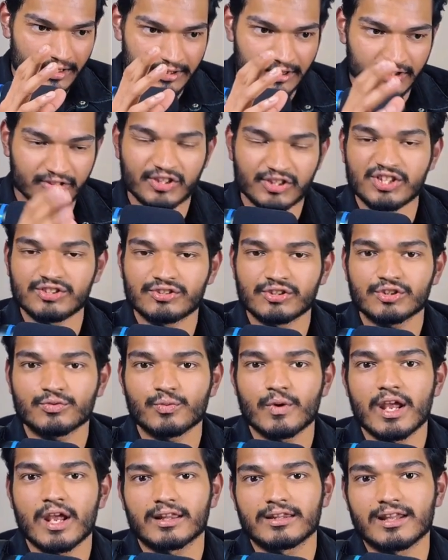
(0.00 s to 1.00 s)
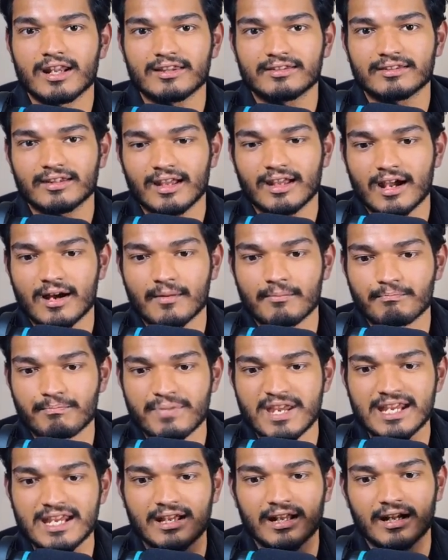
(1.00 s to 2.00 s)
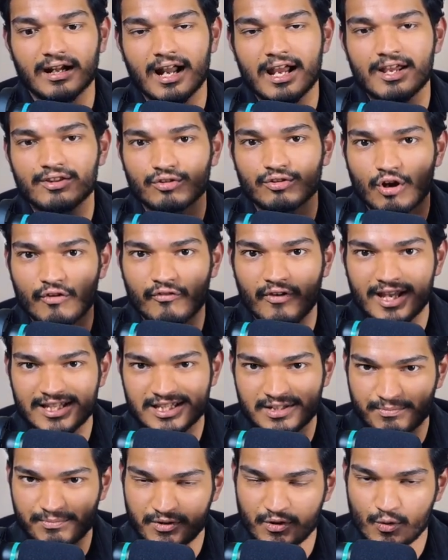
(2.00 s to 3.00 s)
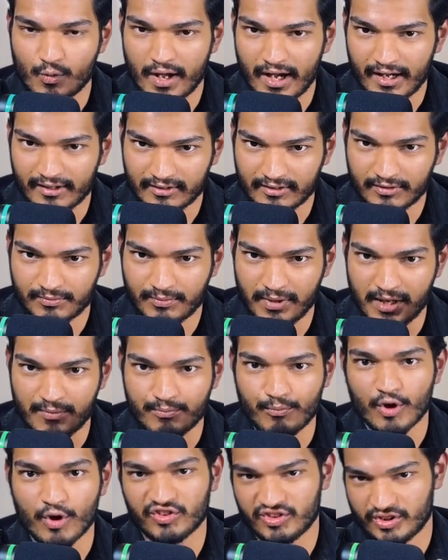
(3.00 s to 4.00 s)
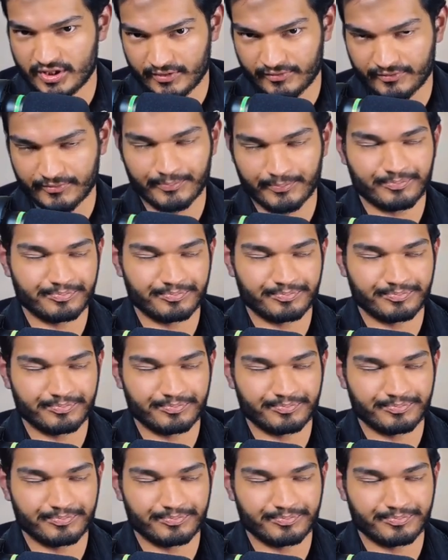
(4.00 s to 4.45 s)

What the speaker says: the seasons where there is a peak rise of HMPV viruses being positive.